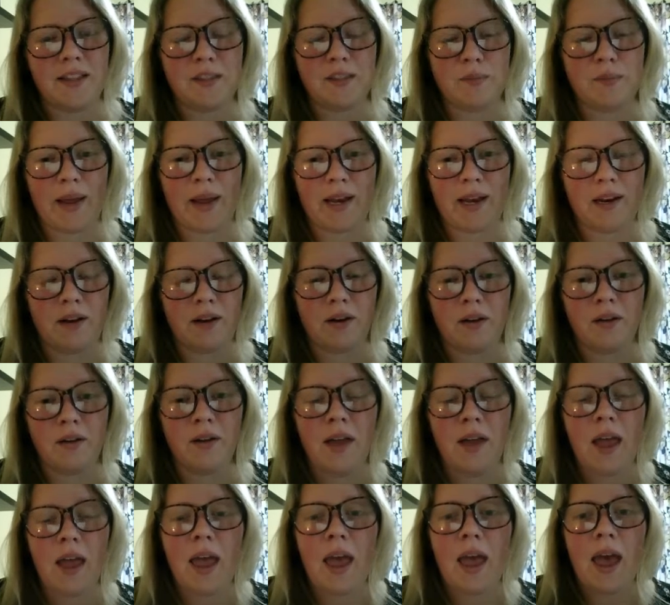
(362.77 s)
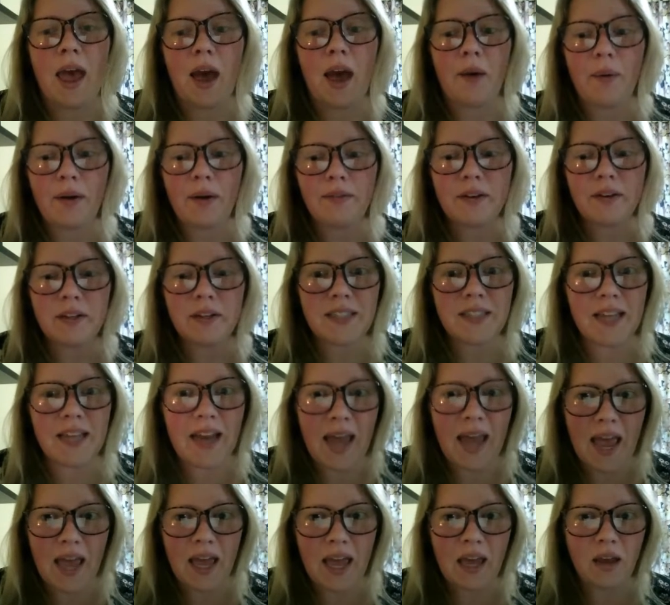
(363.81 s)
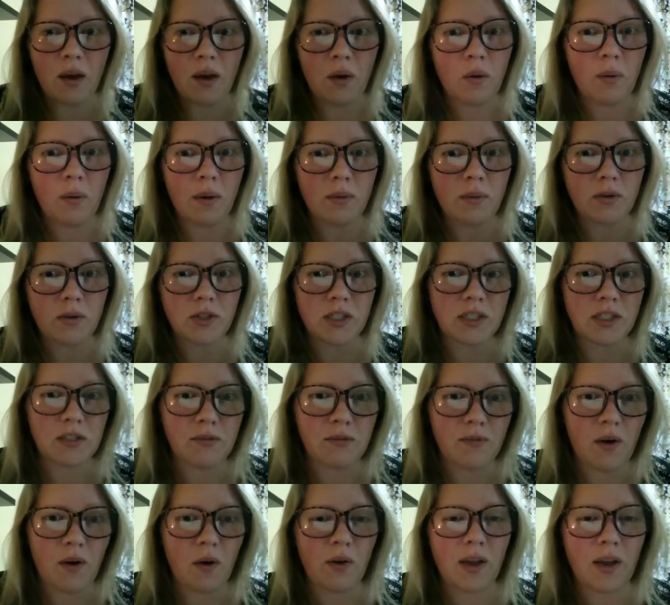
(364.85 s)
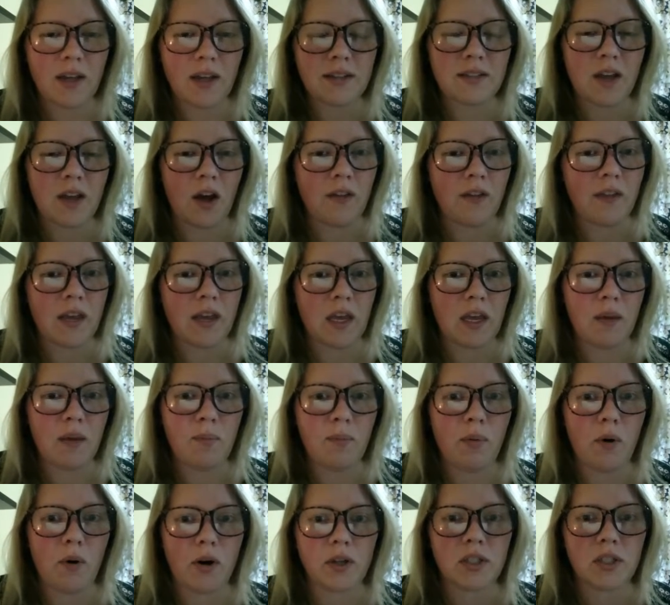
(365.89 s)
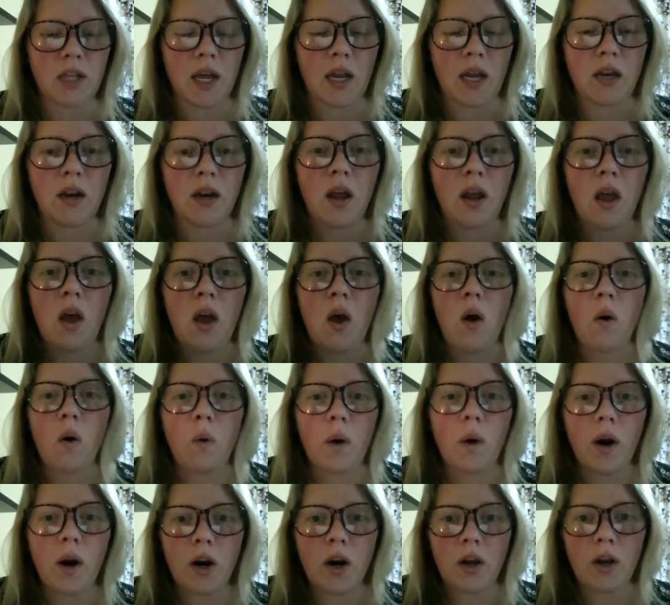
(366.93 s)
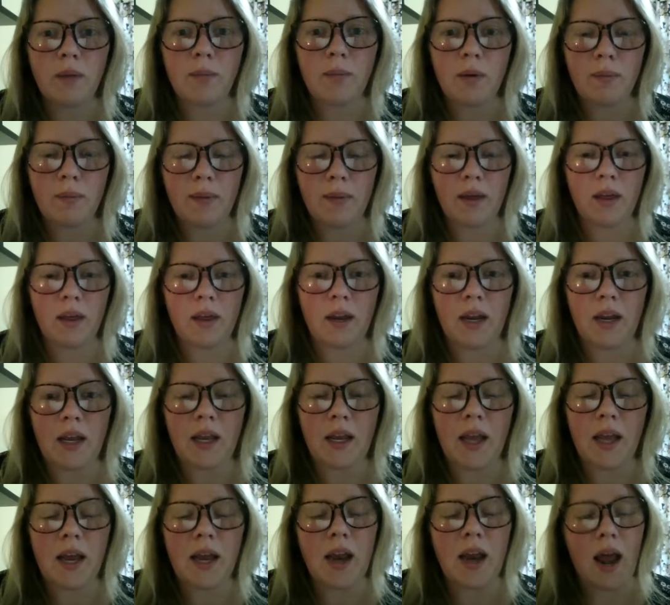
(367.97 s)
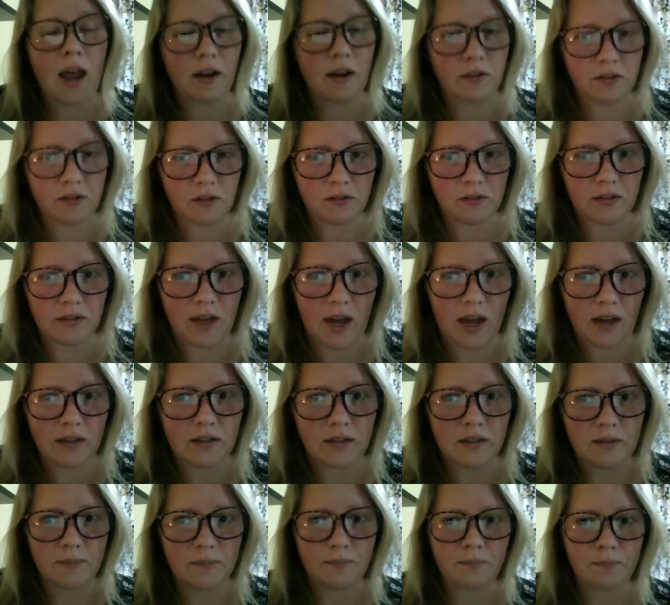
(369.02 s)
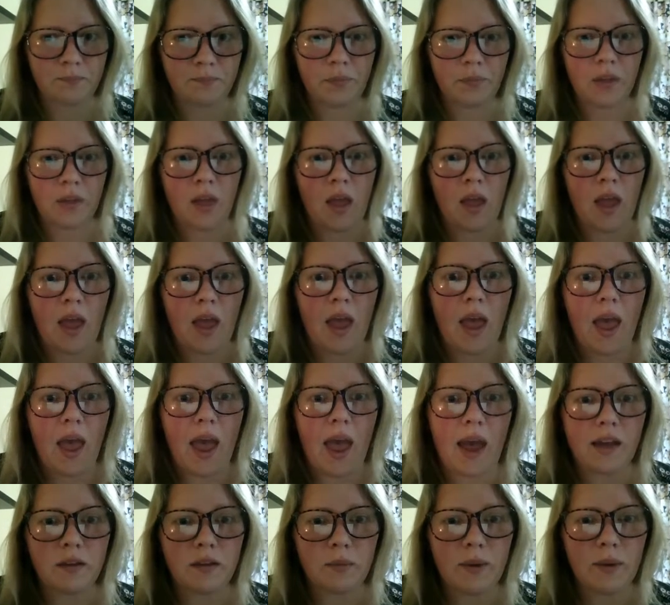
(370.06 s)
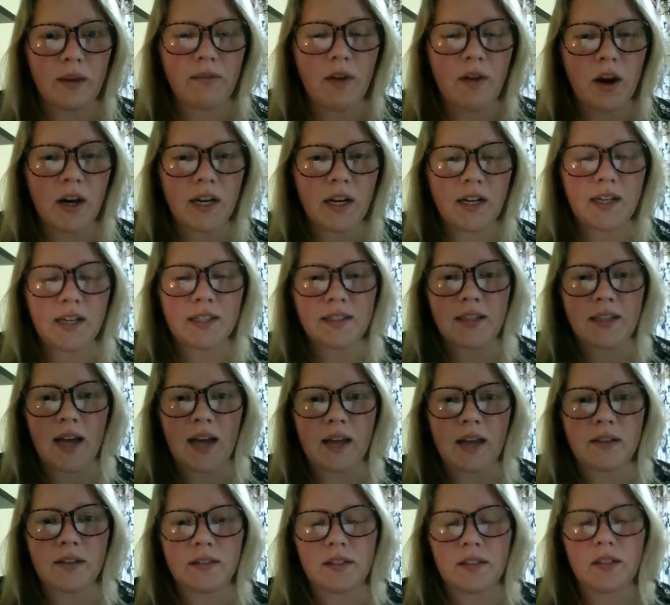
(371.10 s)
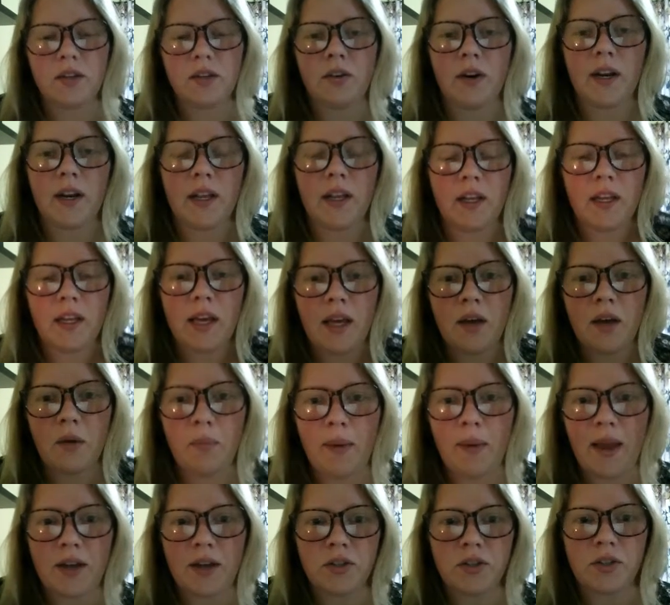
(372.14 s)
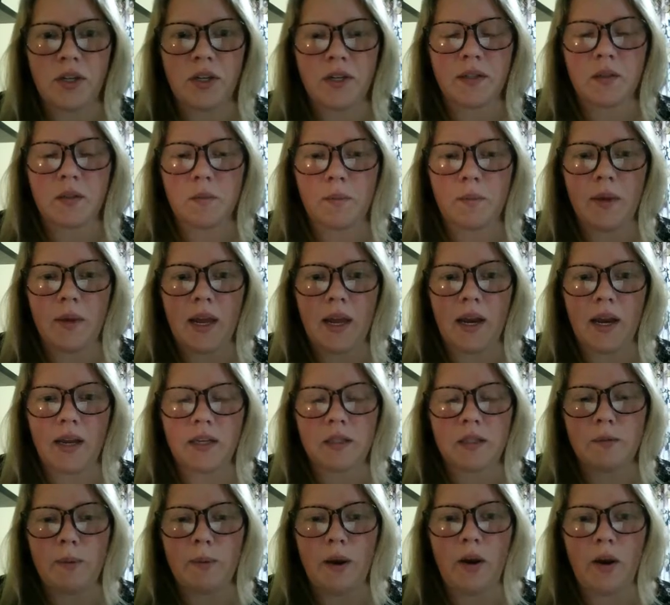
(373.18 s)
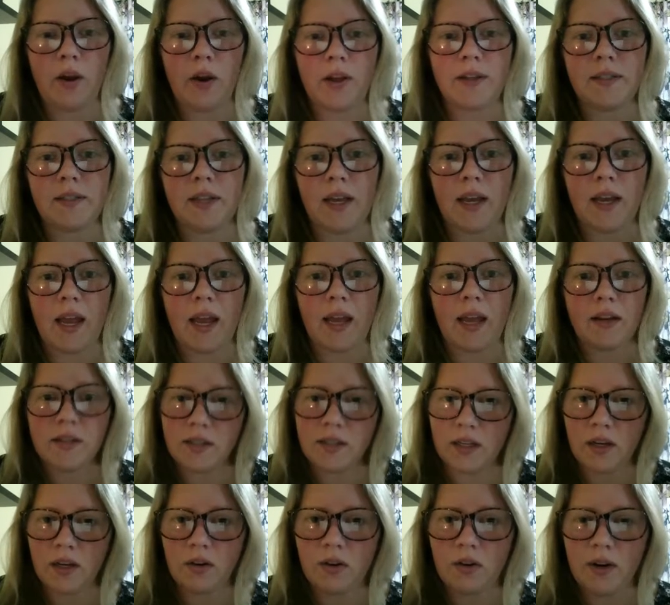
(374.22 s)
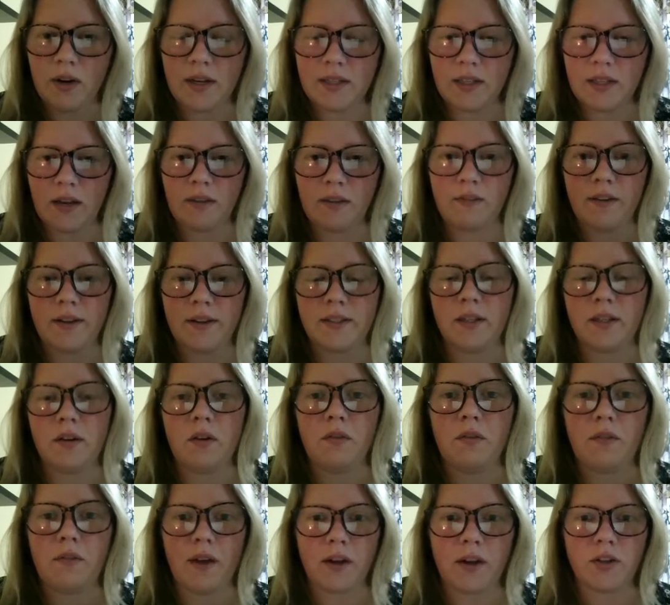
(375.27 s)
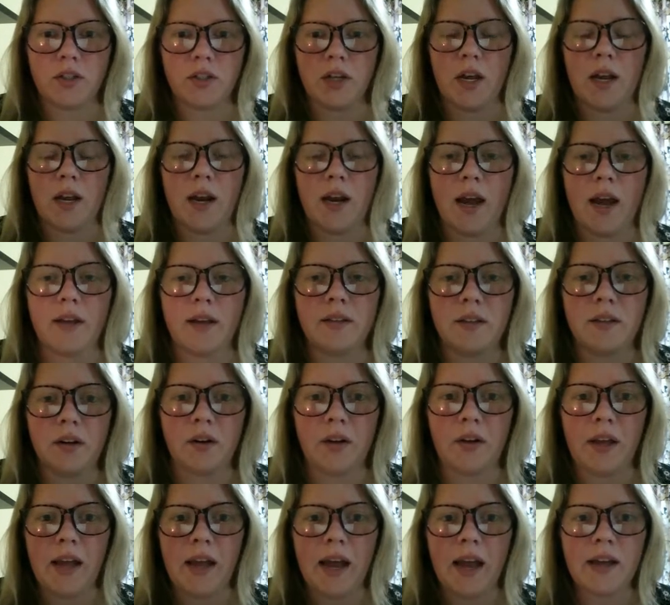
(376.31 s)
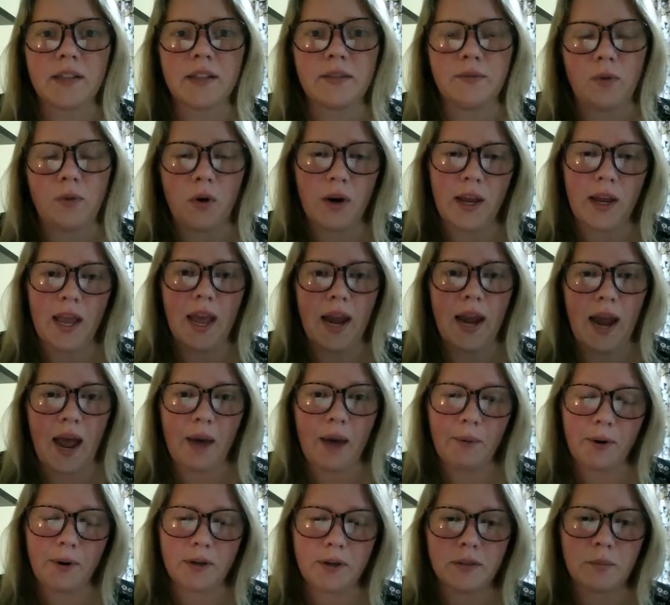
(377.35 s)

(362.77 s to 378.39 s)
bundle. However, today we will just focus on the E portion, or early mobility and exercise. As we have already discussed, critically ill patients begin experiencing a decrease in physical function as early as 48 hours